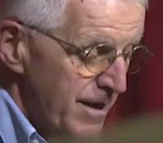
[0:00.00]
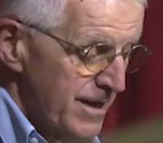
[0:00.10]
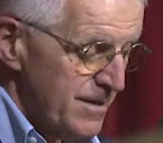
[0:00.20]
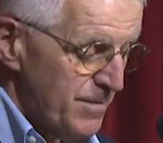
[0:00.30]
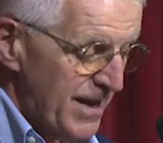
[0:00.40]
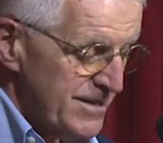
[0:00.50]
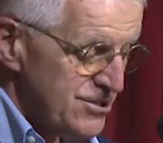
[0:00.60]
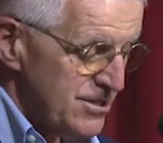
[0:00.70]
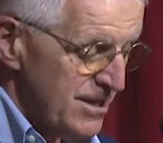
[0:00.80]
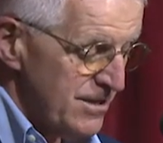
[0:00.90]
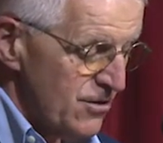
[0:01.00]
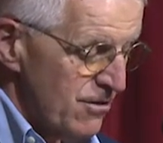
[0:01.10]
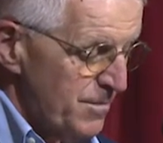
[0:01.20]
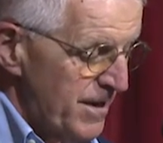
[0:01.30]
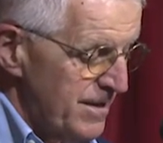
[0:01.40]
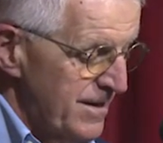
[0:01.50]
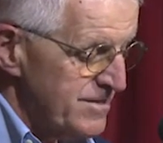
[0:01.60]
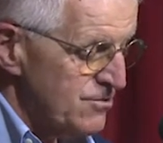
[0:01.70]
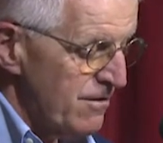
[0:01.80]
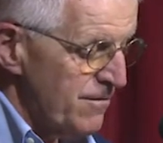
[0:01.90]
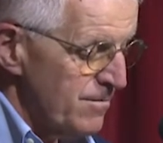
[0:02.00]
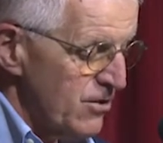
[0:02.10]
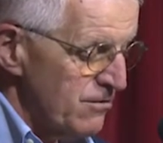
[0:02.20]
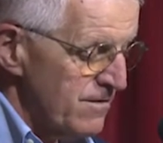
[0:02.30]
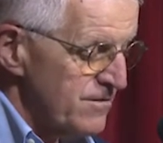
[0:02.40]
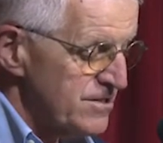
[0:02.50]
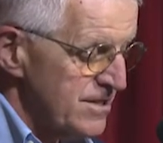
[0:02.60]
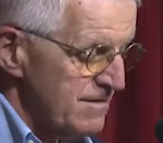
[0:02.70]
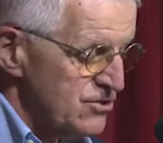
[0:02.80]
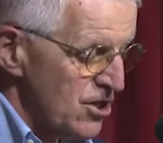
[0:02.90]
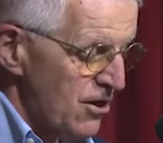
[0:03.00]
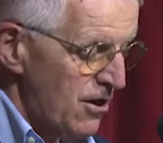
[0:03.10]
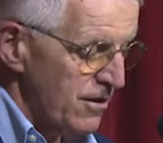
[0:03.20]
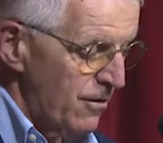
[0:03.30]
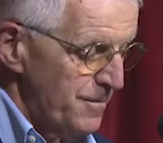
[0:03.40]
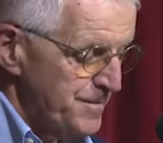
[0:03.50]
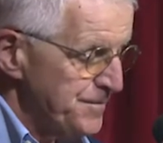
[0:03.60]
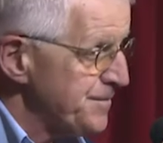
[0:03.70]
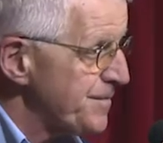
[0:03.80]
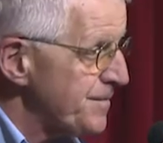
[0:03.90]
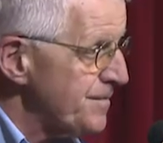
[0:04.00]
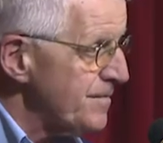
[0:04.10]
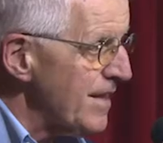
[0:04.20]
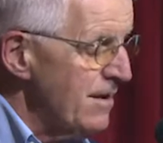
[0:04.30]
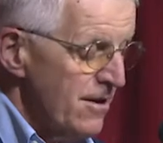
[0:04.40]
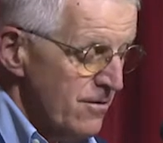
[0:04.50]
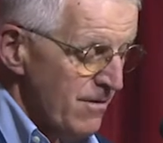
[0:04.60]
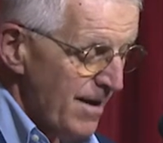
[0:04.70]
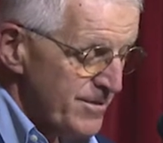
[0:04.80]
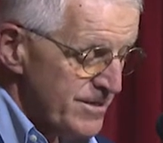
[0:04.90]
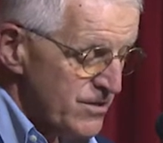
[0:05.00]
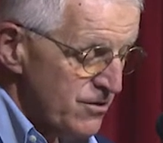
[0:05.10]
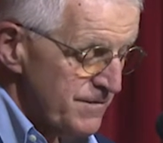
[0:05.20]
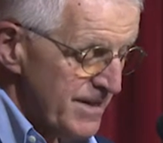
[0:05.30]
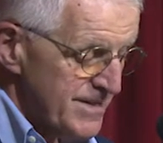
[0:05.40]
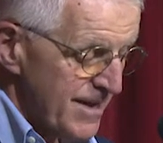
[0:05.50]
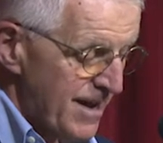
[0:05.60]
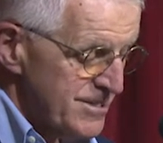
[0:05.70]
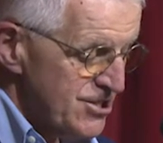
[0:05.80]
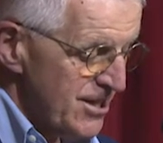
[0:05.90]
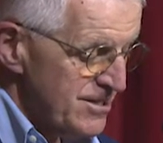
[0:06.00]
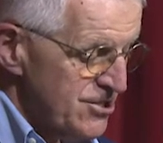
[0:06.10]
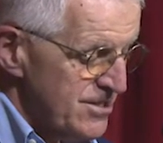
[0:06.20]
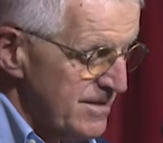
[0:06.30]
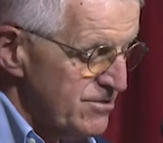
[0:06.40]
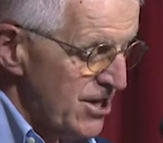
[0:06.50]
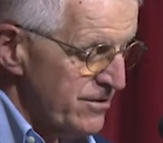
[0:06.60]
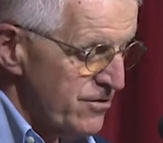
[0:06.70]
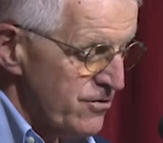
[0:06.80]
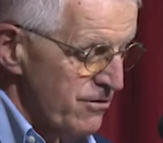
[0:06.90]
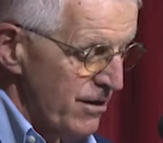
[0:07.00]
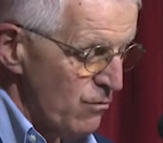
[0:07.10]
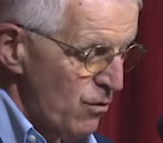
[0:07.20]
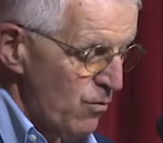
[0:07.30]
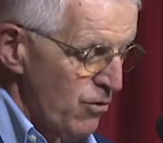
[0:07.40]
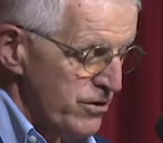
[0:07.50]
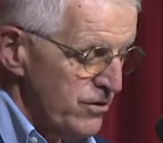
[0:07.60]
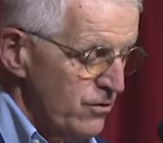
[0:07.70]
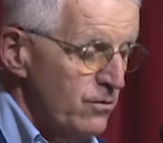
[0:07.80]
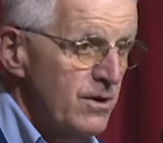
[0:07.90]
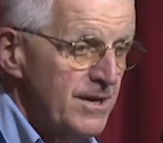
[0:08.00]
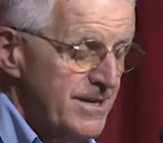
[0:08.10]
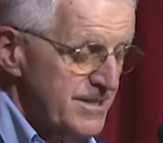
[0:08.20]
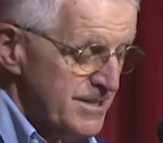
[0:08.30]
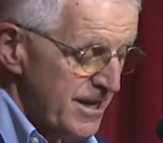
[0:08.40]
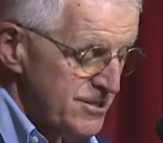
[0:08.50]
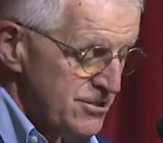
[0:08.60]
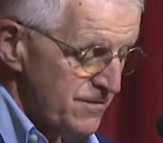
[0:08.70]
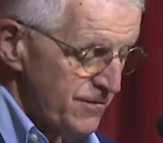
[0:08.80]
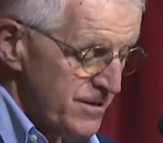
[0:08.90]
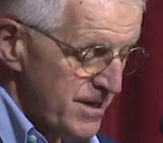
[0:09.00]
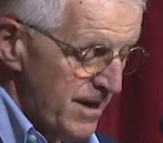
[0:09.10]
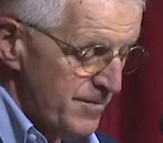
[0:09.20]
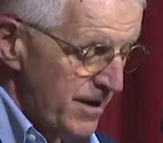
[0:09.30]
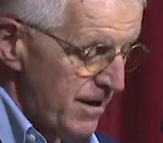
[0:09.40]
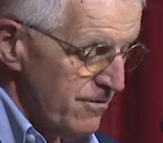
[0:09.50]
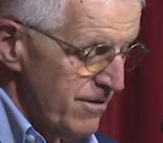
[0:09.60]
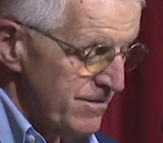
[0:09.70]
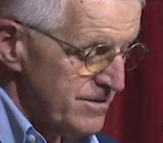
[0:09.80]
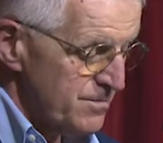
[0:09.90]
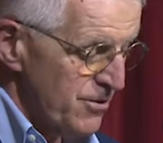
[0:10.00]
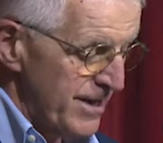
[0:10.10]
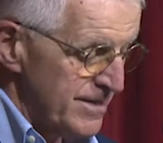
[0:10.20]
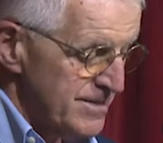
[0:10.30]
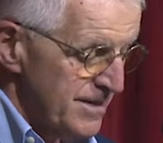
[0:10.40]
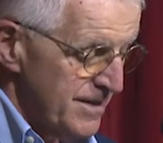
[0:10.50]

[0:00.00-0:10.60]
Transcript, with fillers: and a PhD in European history from the University of Chicago. Robert served as a conscientious objector during World War II, stationed for a time in Colorado Springs.